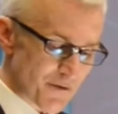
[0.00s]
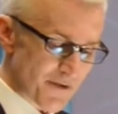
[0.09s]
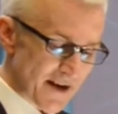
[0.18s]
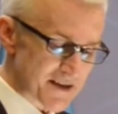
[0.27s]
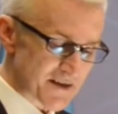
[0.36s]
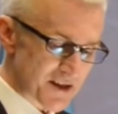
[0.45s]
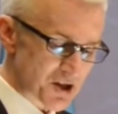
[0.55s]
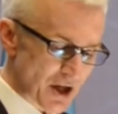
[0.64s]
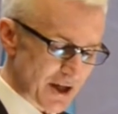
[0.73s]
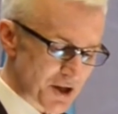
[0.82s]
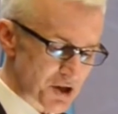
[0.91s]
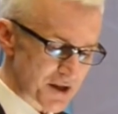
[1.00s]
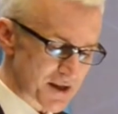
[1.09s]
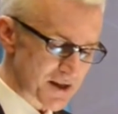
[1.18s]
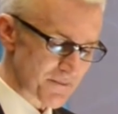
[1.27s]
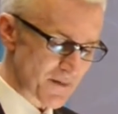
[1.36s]
we face these
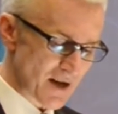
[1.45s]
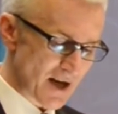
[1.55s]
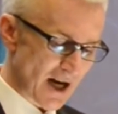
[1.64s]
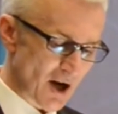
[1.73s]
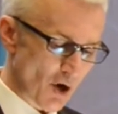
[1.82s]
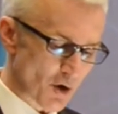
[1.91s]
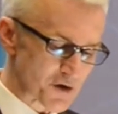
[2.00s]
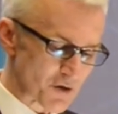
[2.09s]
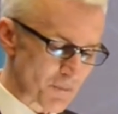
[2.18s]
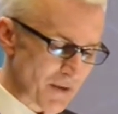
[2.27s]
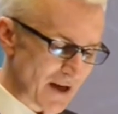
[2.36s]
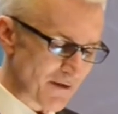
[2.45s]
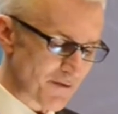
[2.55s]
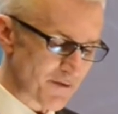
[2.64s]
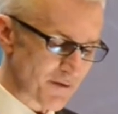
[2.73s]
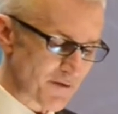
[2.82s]
challenges, I also appeal
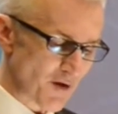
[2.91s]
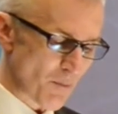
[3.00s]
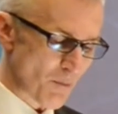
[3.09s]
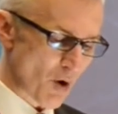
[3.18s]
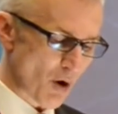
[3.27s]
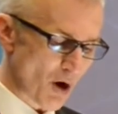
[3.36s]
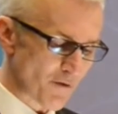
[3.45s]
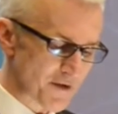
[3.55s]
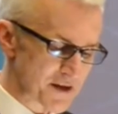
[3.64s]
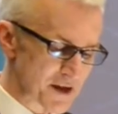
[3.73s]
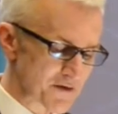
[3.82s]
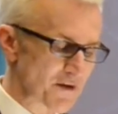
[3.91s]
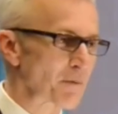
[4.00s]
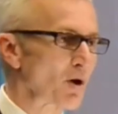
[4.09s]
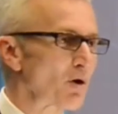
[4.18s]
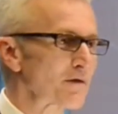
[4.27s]
for more officers
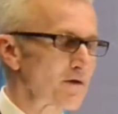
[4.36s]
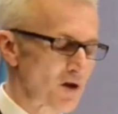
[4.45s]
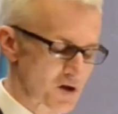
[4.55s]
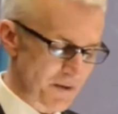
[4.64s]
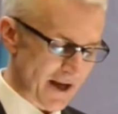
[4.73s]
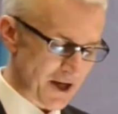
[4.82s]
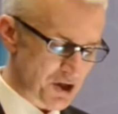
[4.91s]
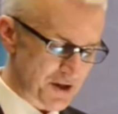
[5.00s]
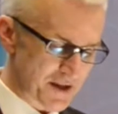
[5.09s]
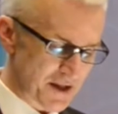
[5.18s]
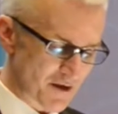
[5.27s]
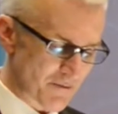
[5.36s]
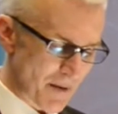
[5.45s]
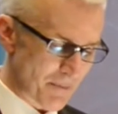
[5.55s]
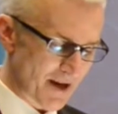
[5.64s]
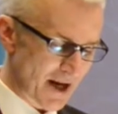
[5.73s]
from law enforcement agencies of
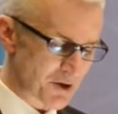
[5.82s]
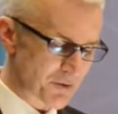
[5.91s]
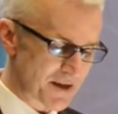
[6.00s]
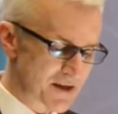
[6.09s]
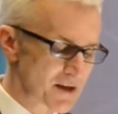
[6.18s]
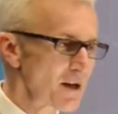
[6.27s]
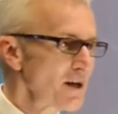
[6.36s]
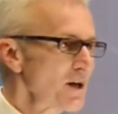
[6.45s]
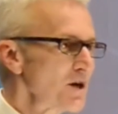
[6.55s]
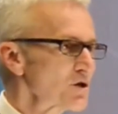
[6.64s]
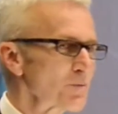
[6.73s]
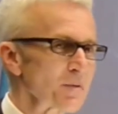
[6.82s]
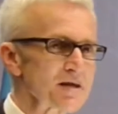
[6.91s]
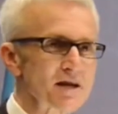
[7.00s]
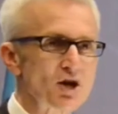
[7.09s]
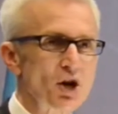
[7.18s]
member countries to be
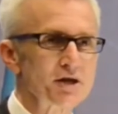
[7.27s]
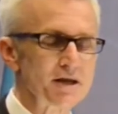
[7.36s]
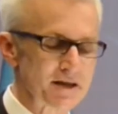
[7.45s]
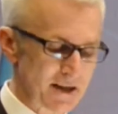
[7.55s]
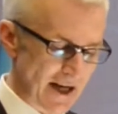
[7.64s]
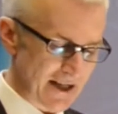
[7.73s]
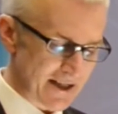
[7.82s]
seconded at